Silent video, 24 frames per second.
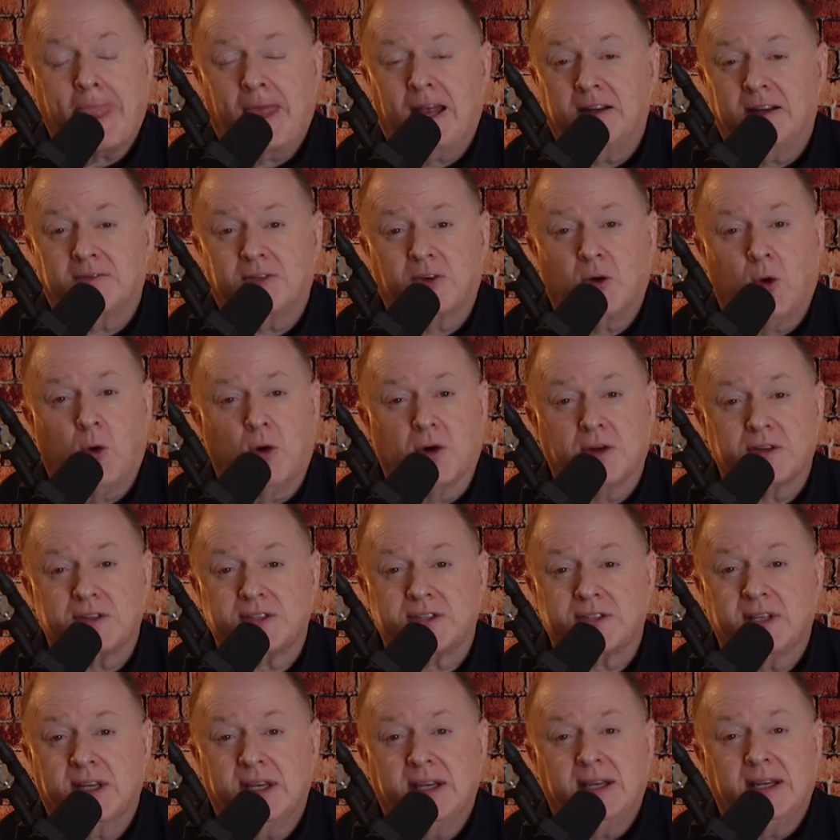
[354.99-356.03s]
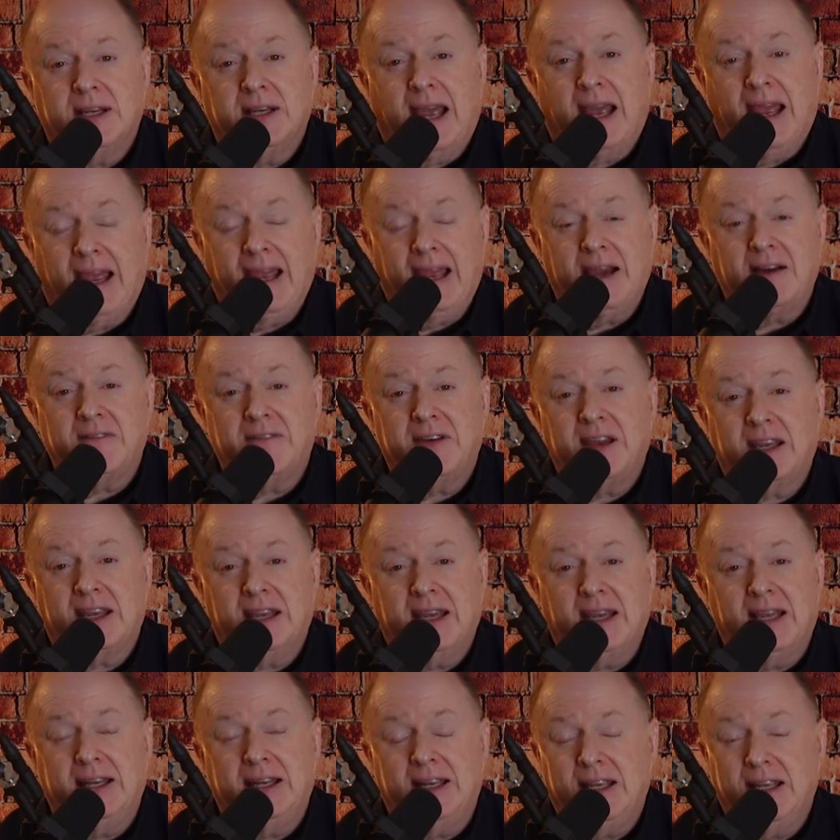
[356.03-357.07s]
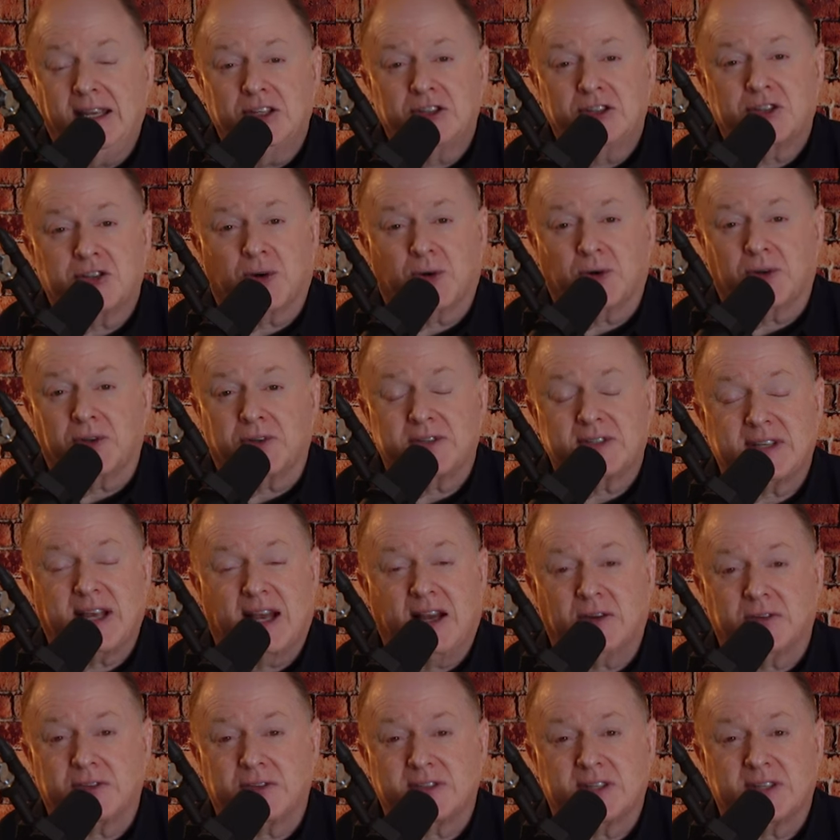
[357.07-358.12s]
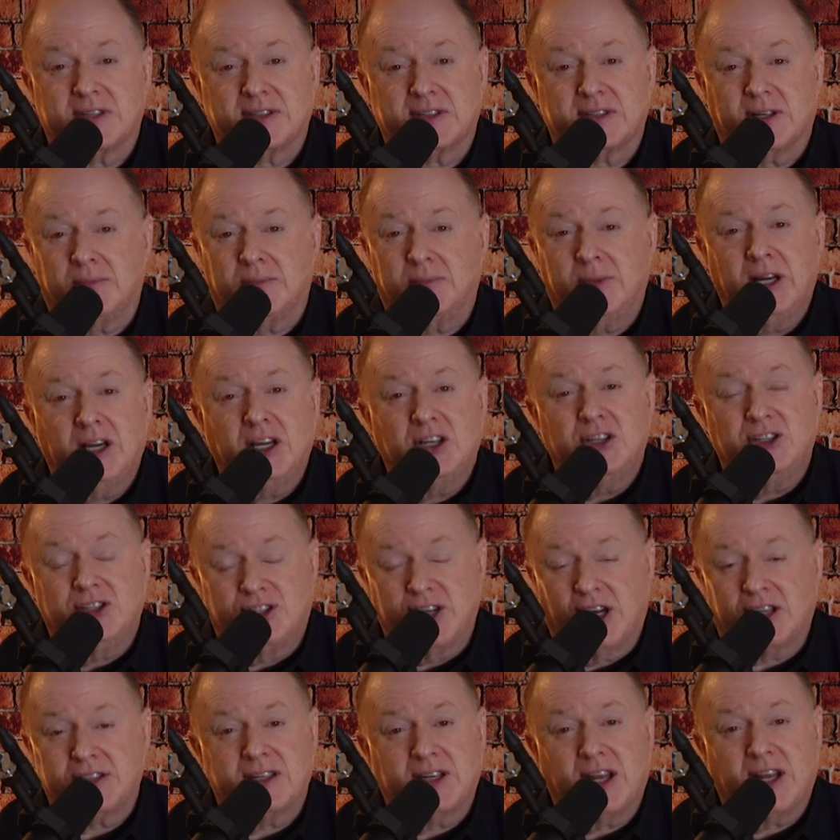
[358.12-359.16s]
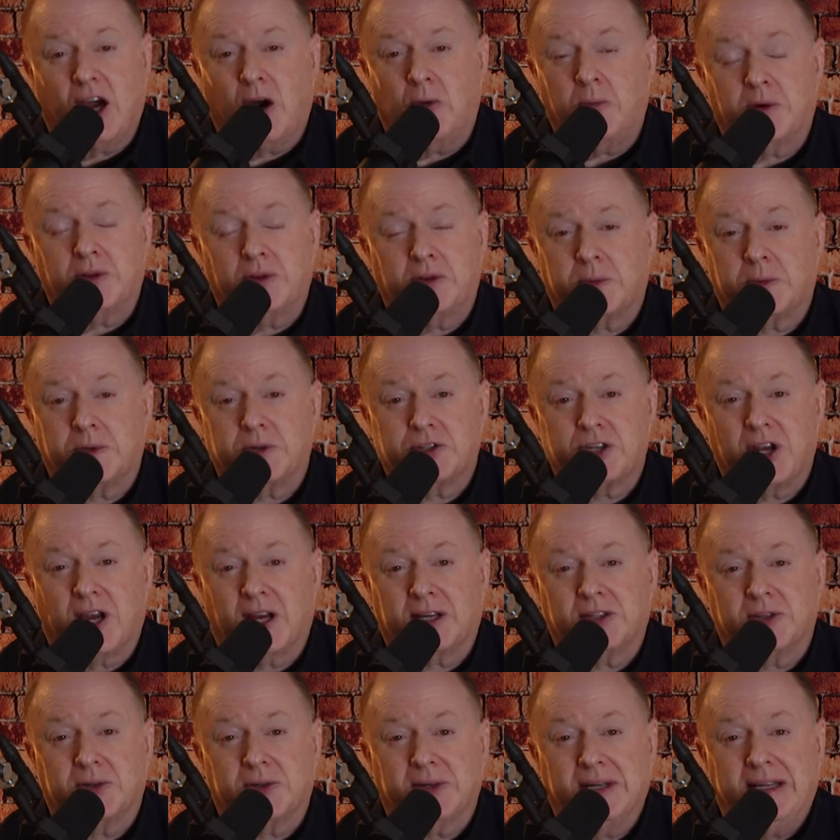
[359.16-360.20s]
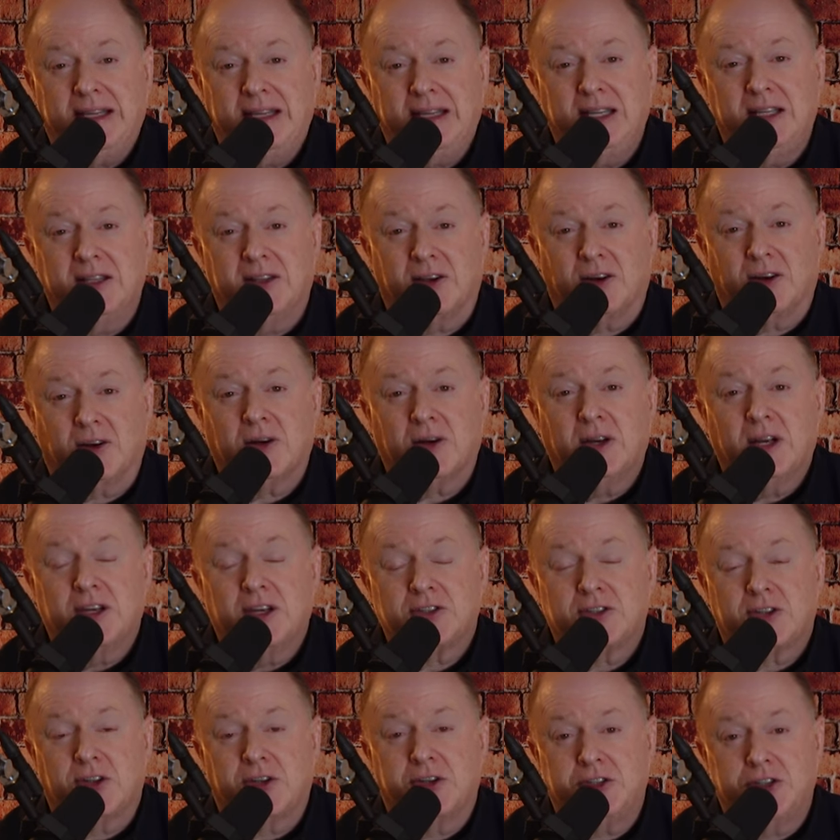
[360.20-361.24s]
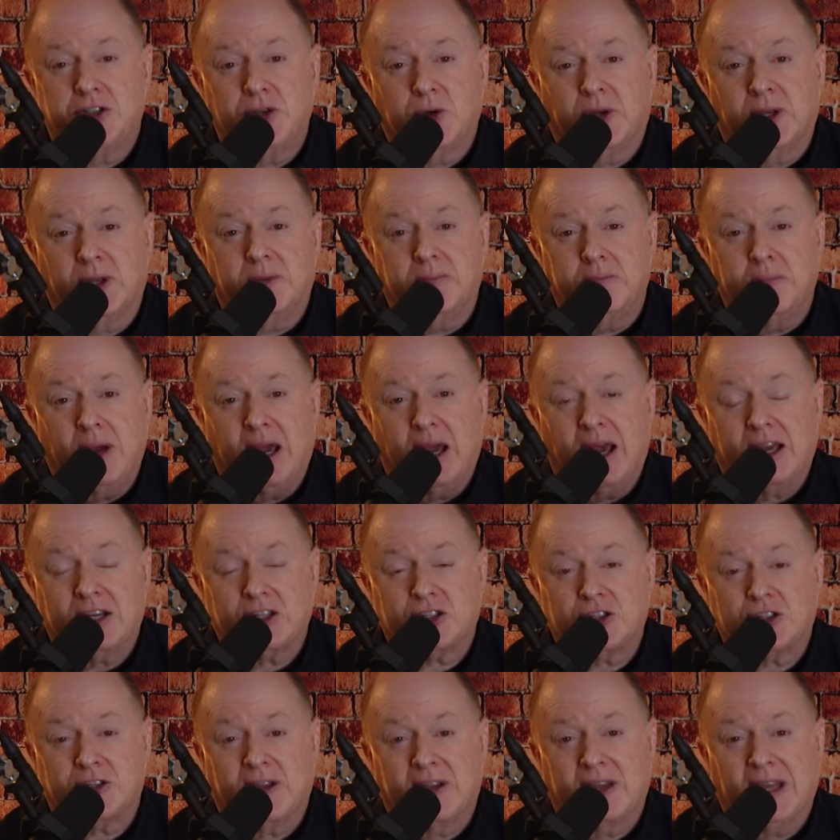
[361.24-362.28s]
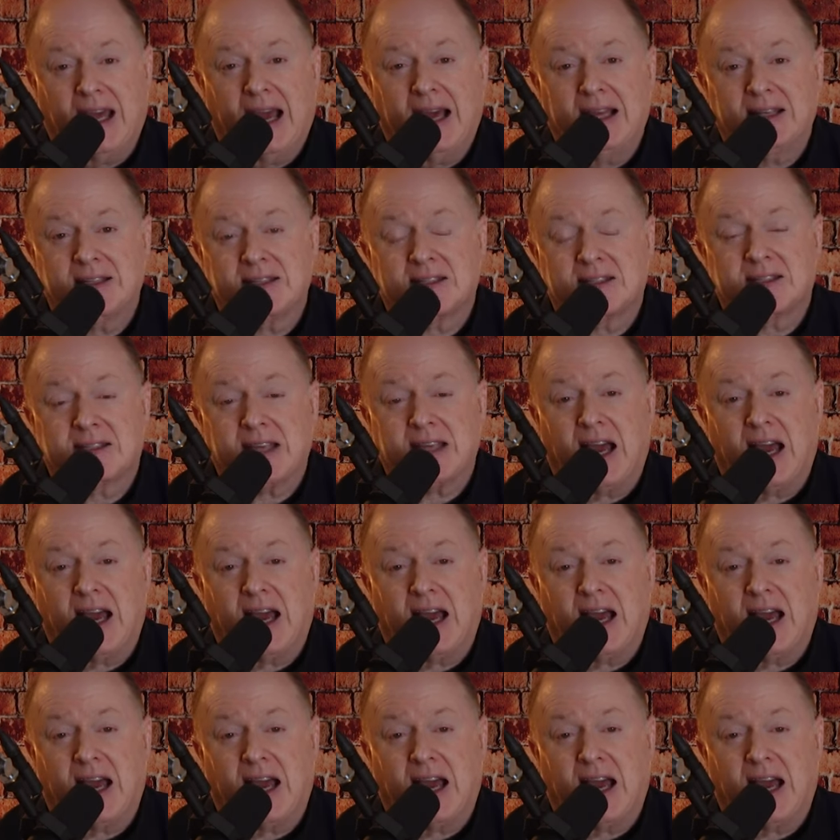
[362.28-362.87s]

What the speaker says: And of course, having an internal sound system doesn't help with the projector either, so that you can mesh that